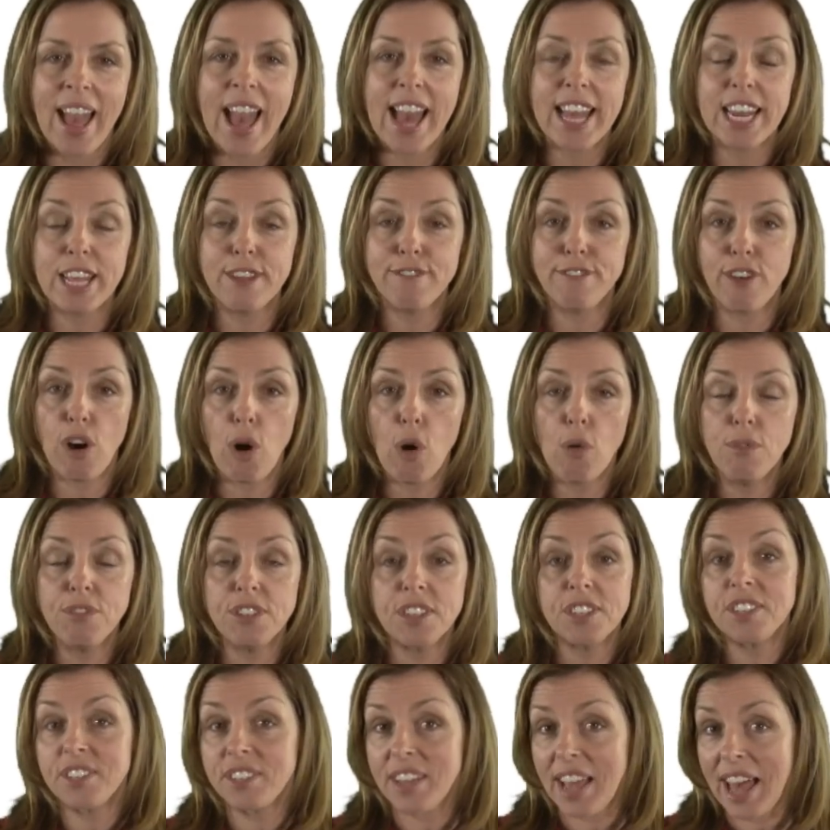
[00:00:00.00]
At
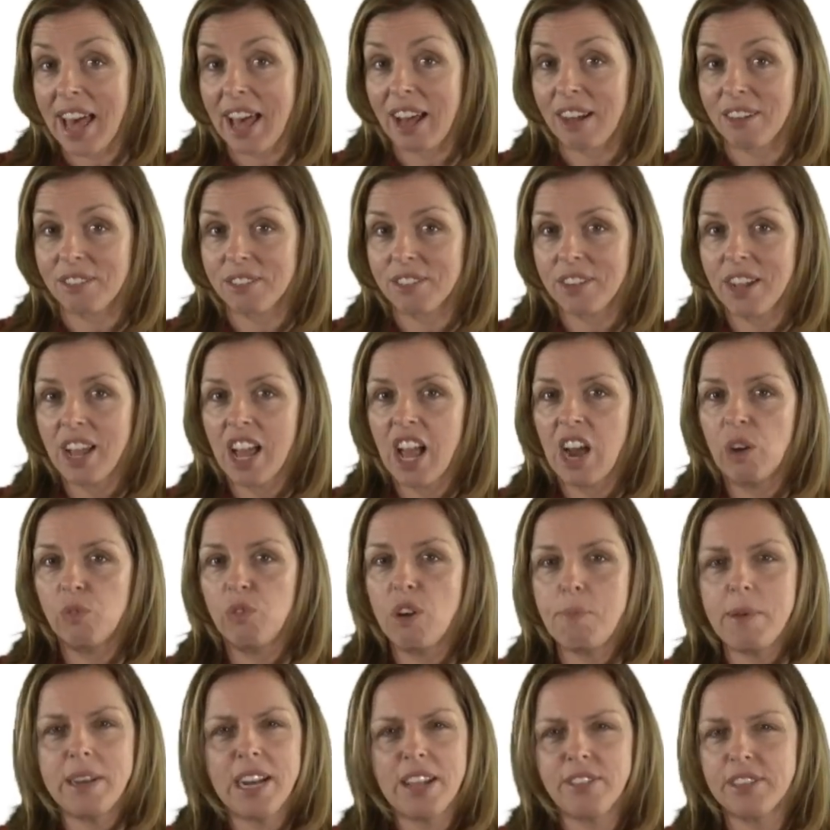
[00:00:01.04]
Evolved Sound,
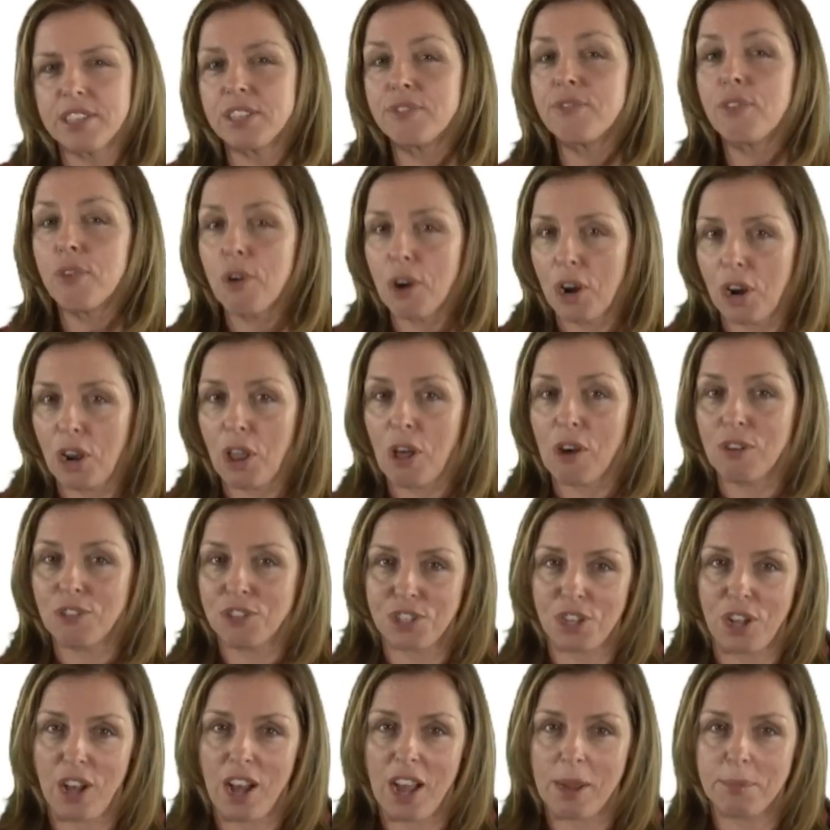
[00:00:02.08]
we've been at this for a long
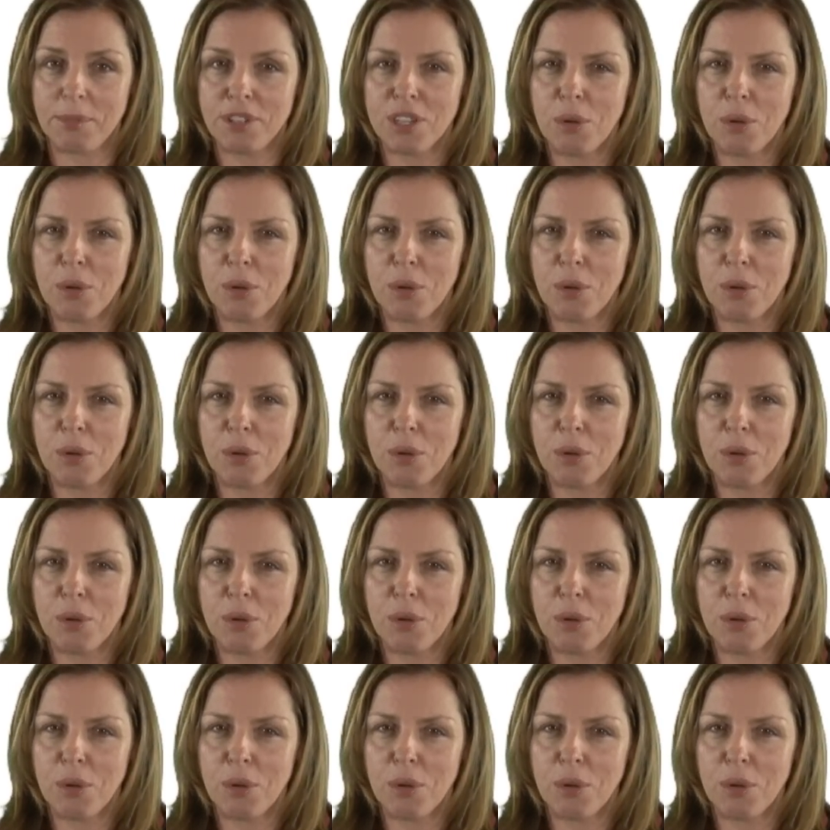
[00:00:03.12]
time,